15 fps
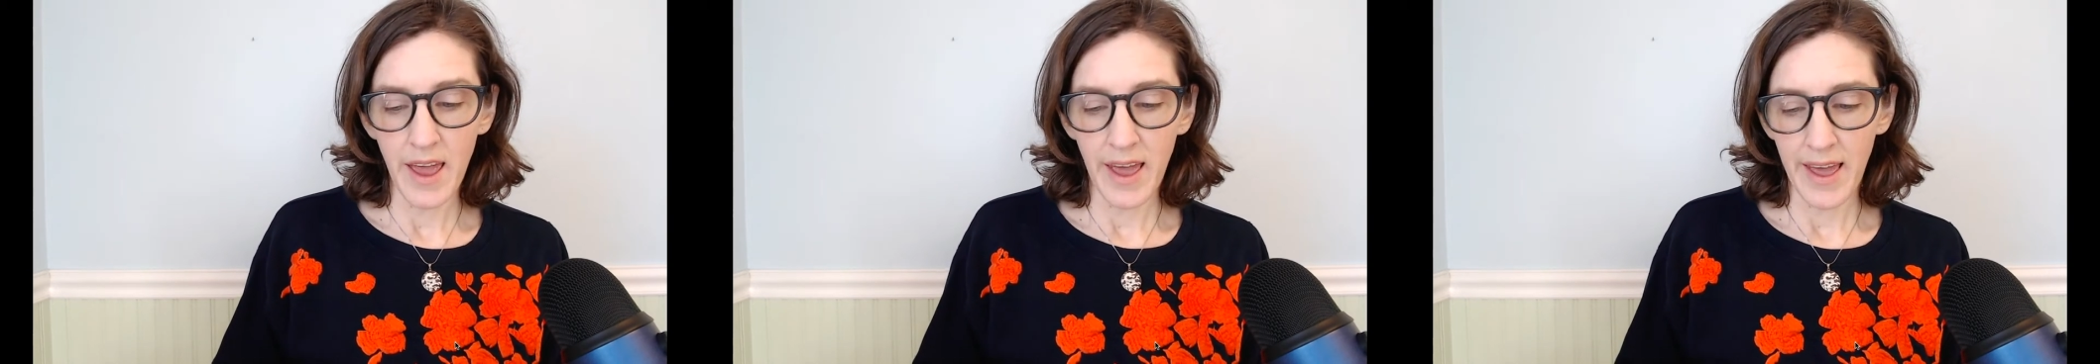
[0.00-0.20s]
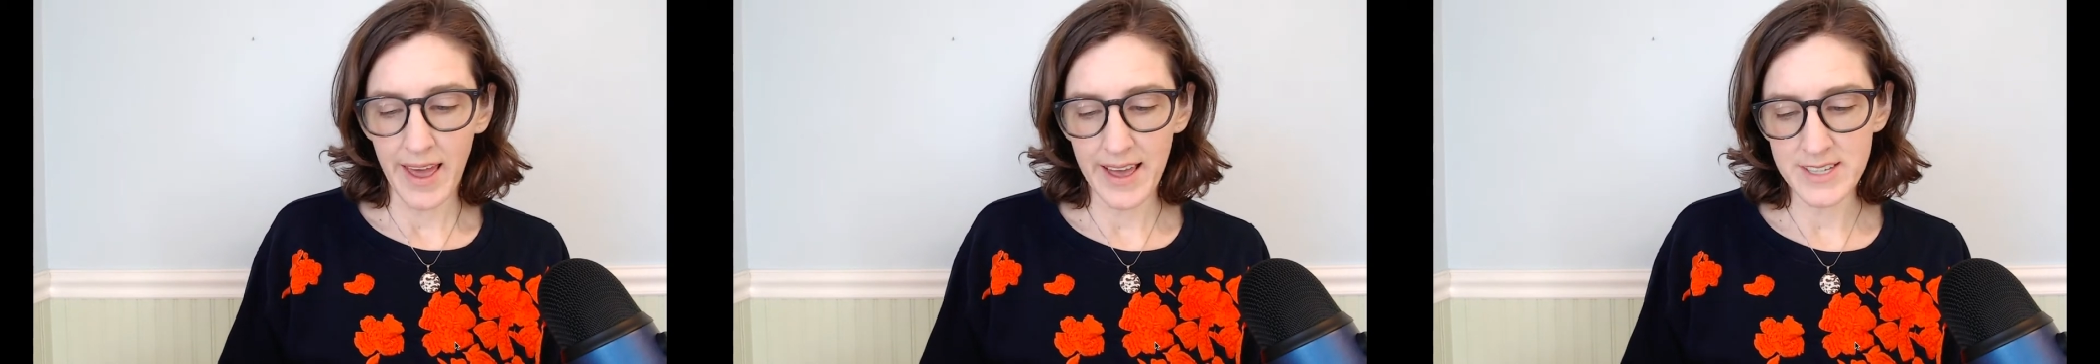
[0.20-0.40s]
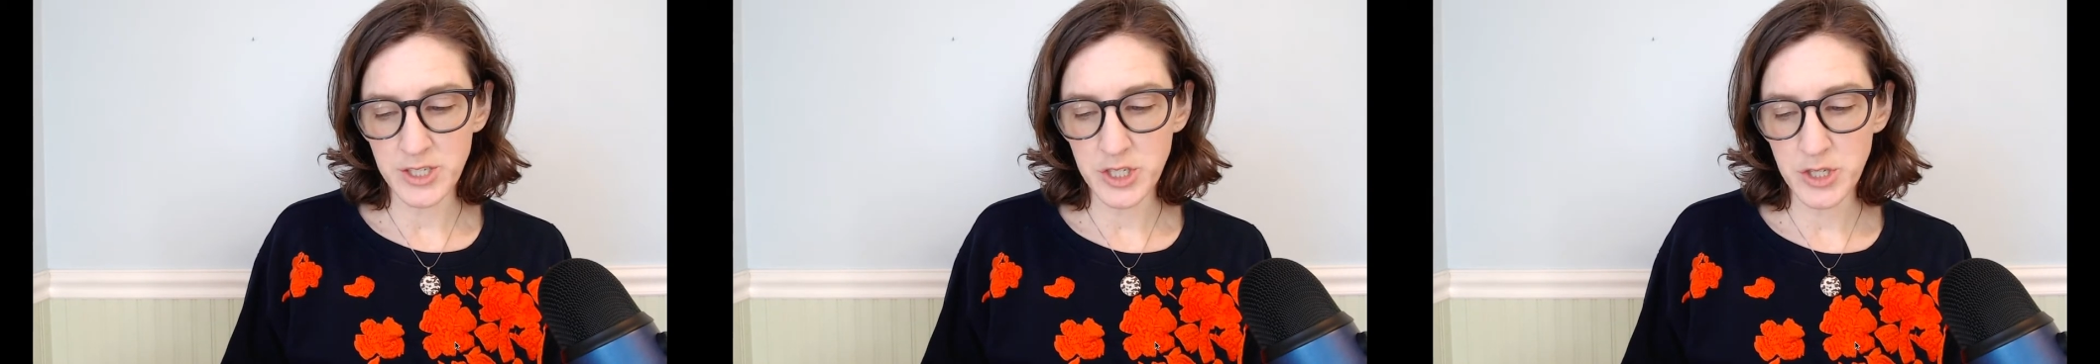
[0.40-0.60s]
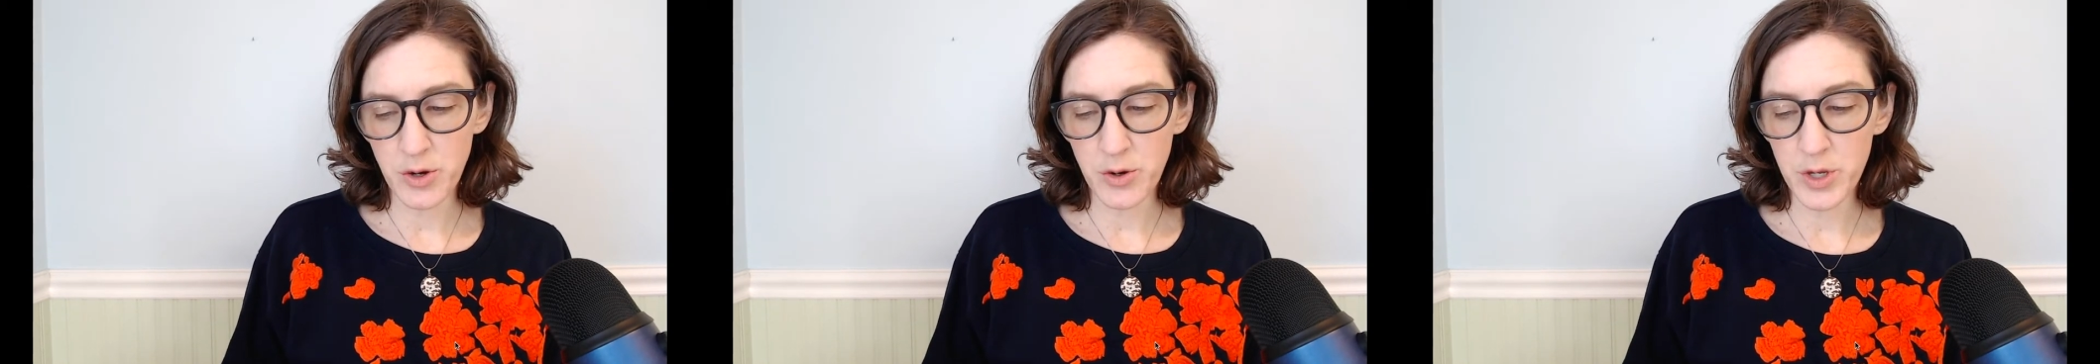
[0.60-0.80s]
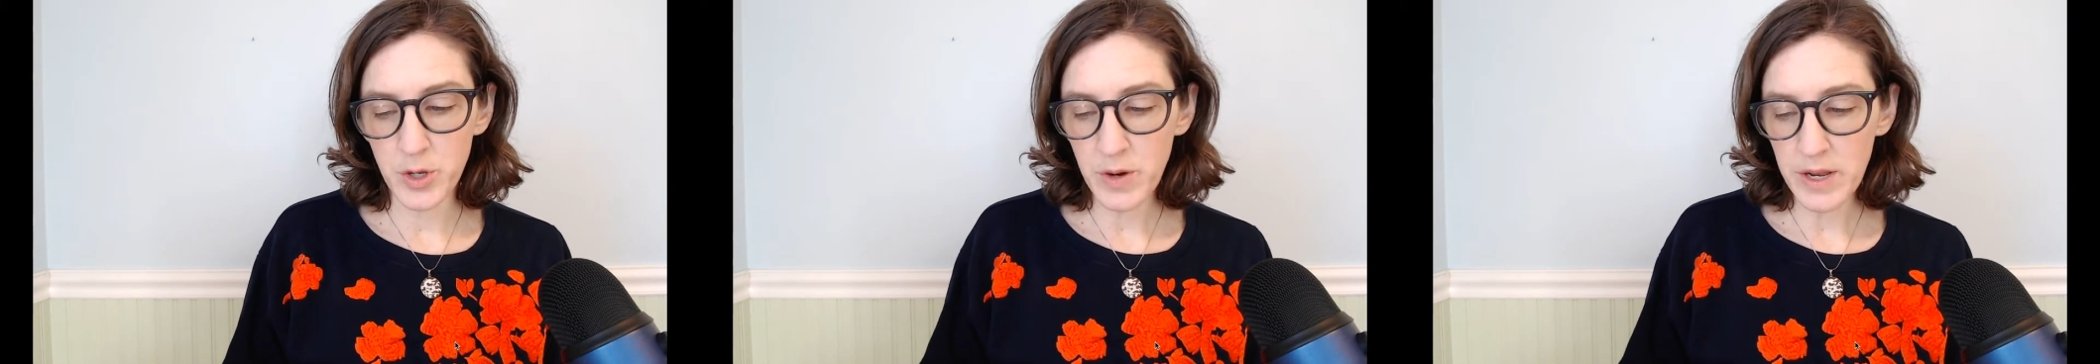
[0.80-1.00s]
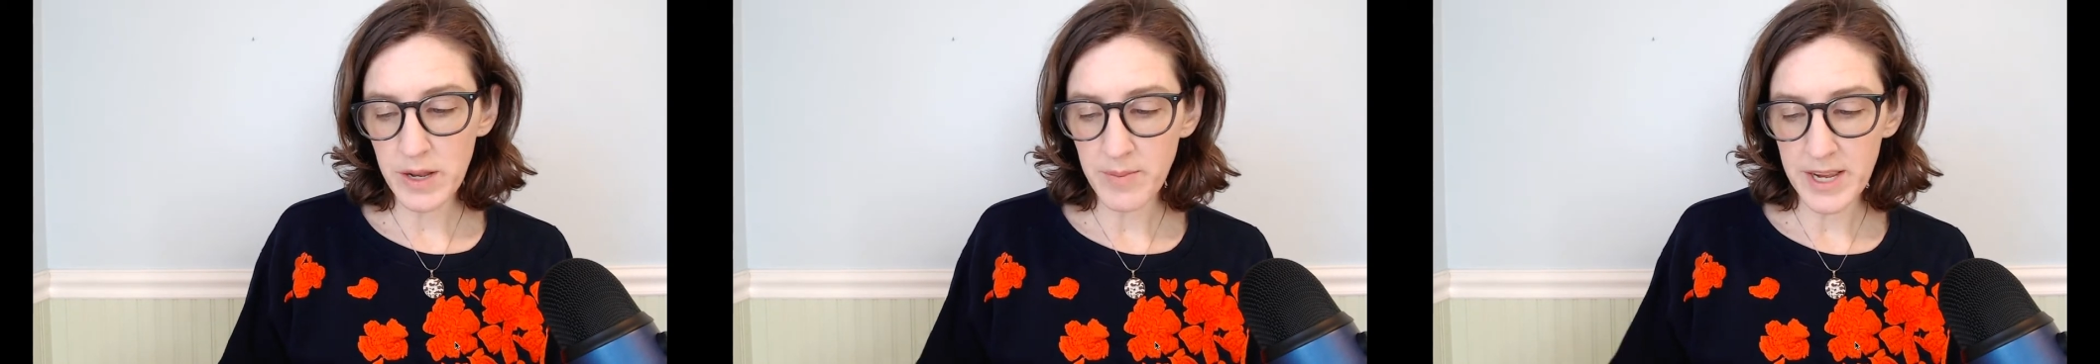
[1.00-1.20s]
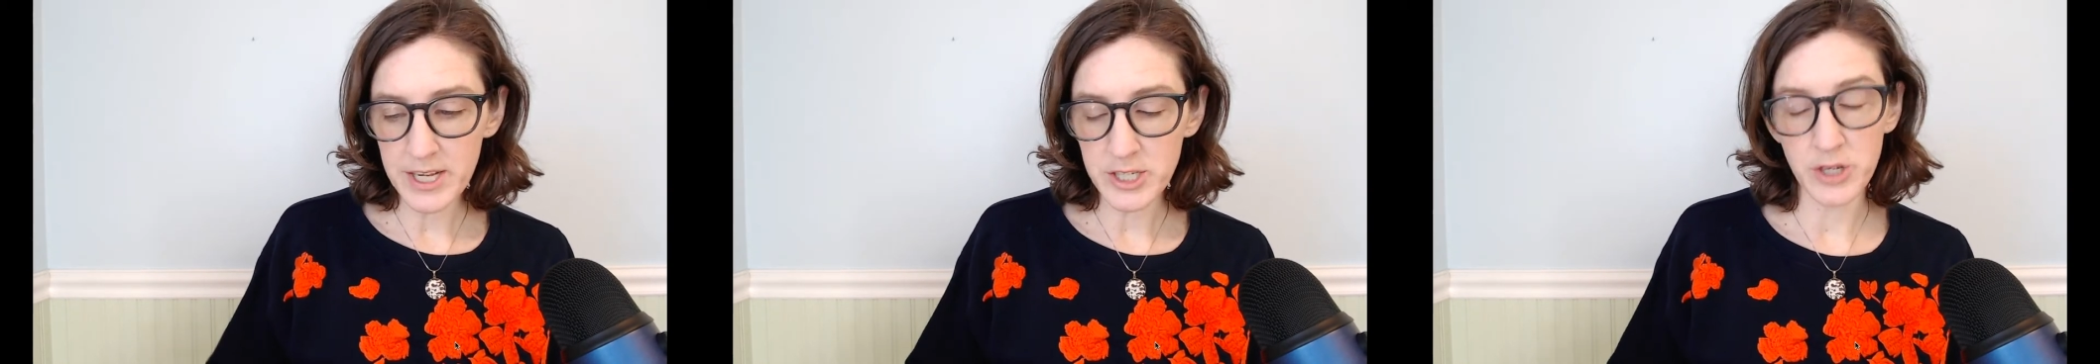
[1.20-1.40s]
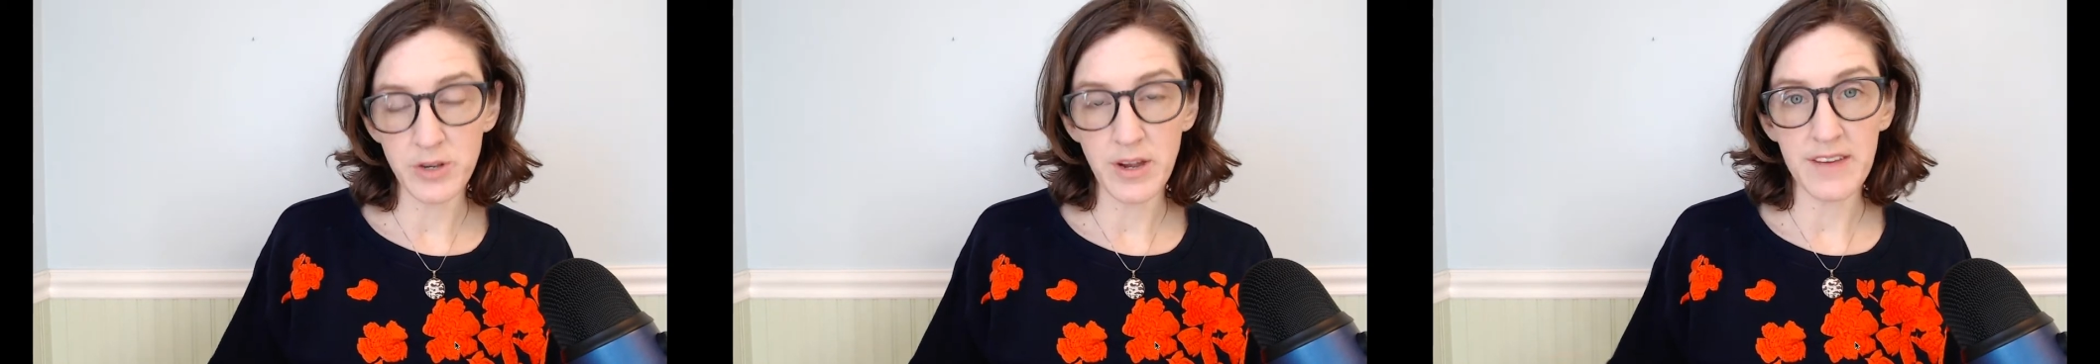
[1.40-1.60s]
And so you want to make
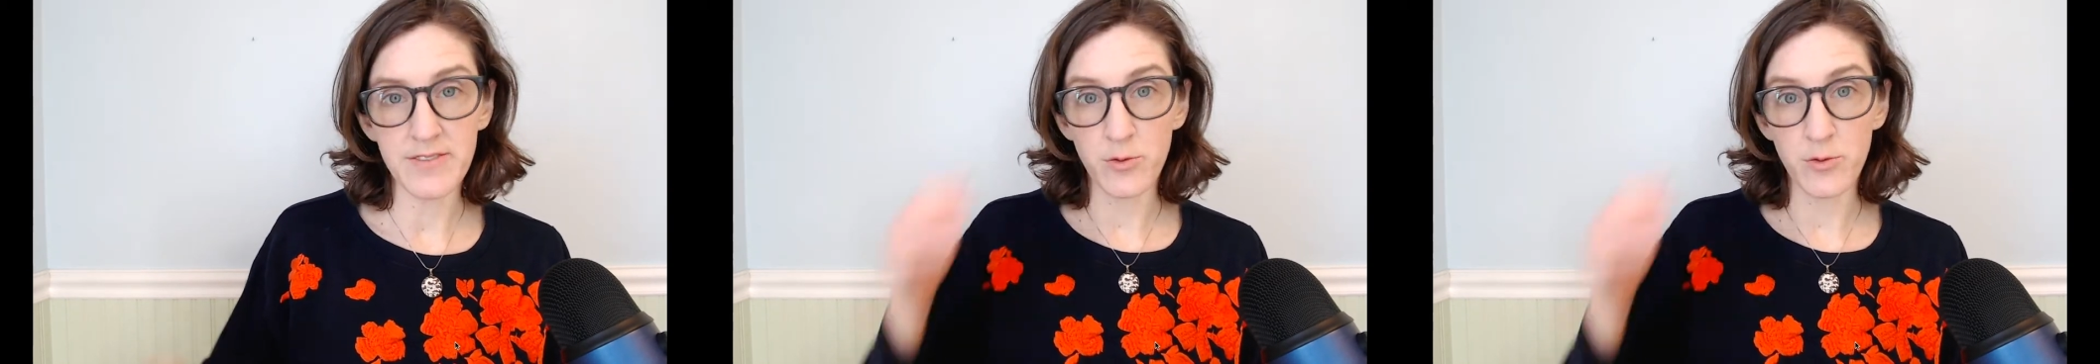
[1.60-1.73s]
sure you have a